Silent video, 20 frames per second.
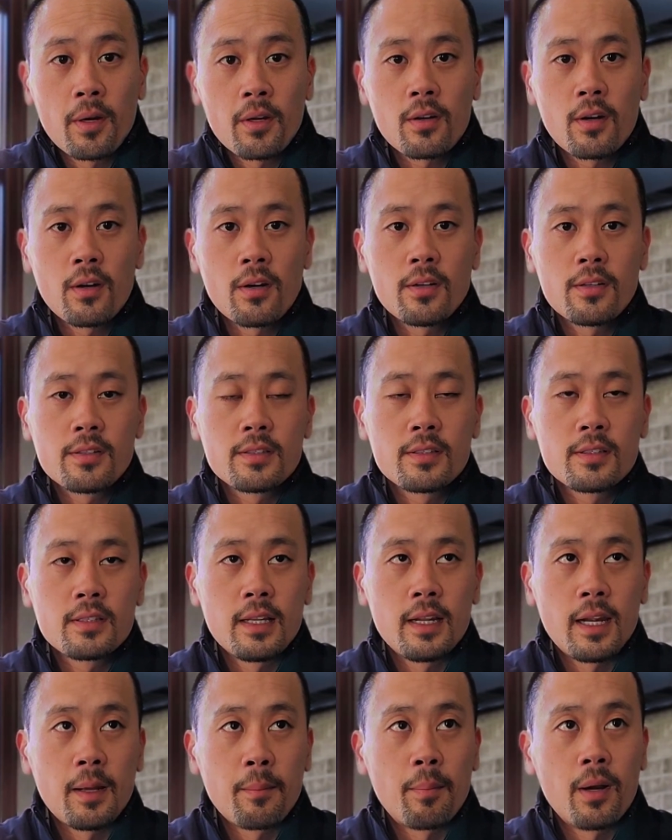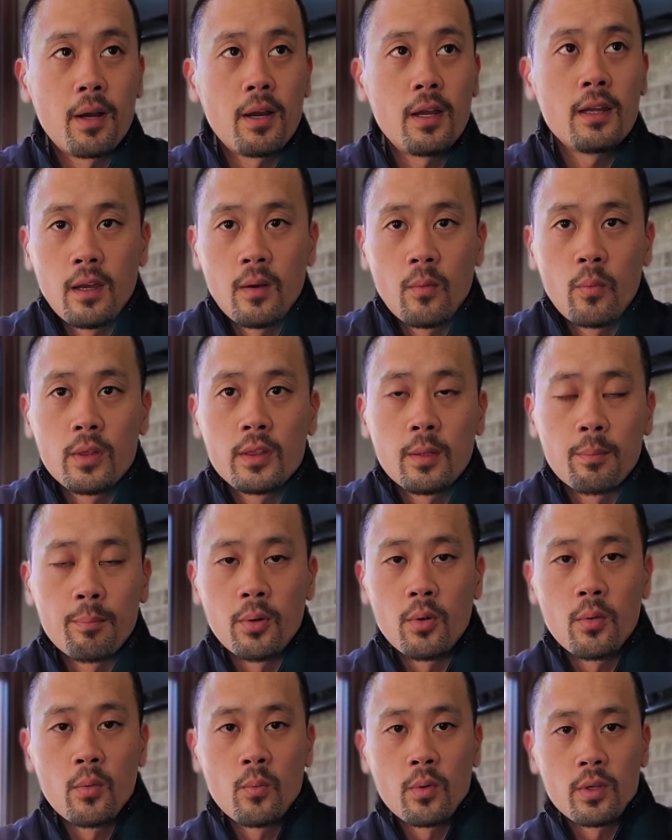cards that I bought with the
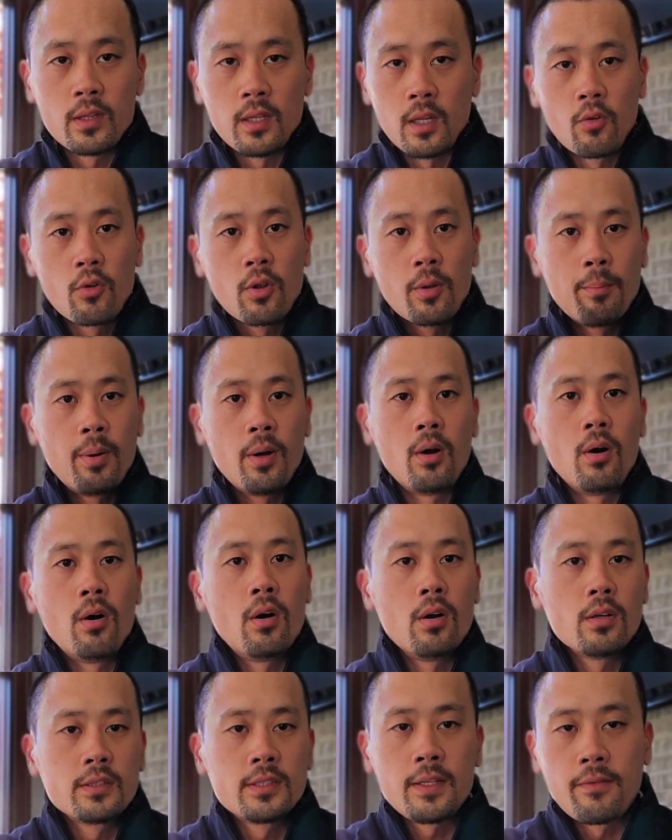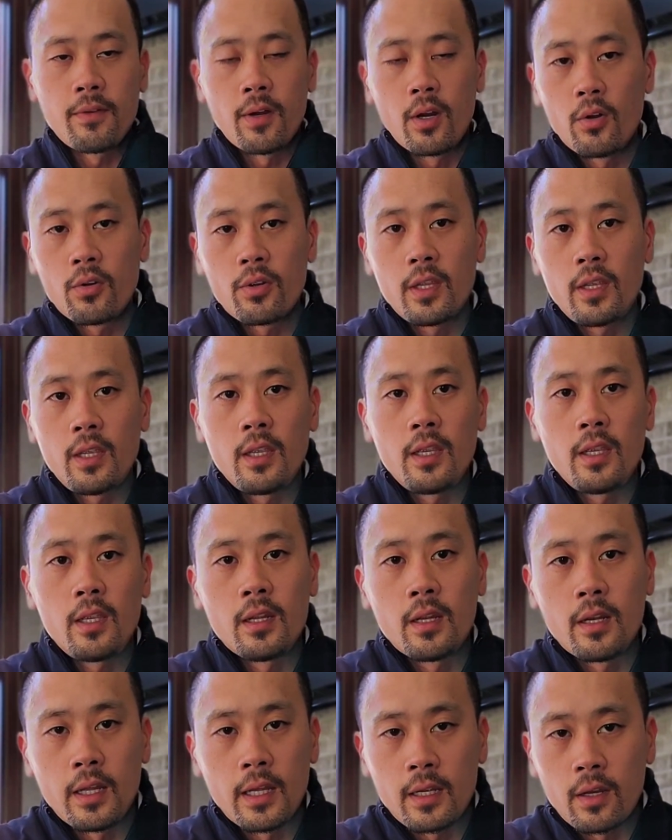boom with Logan Paul, Steve Aoki,
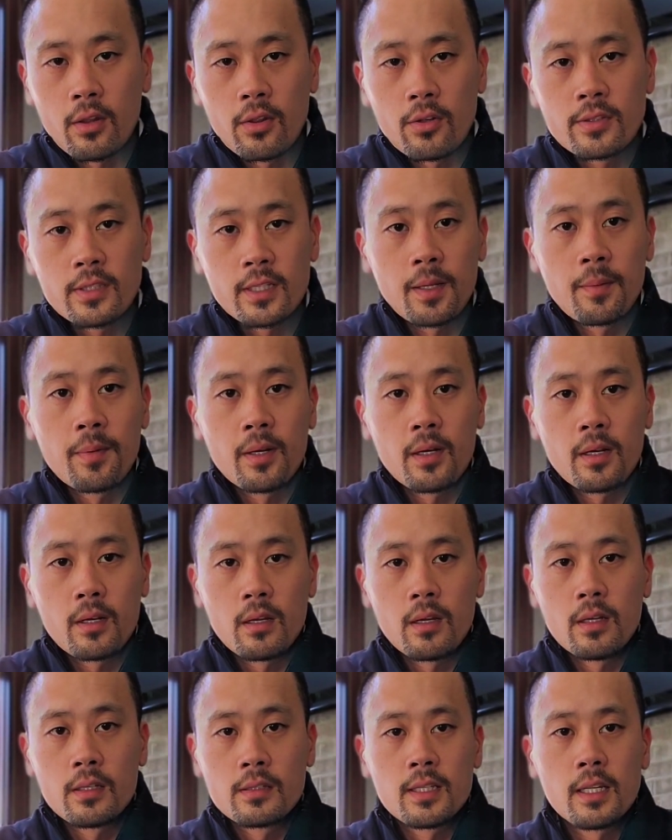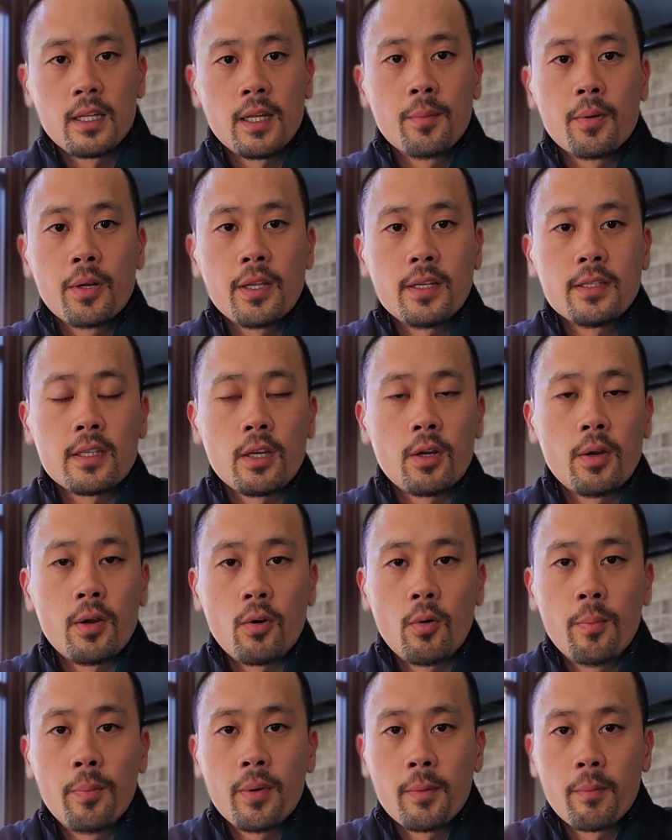and like other celebrities
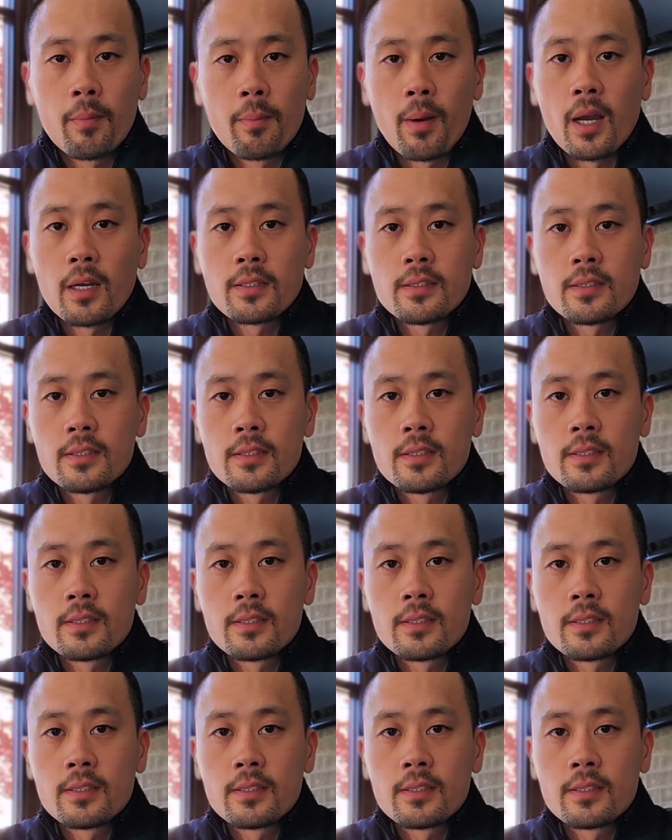open up boxes and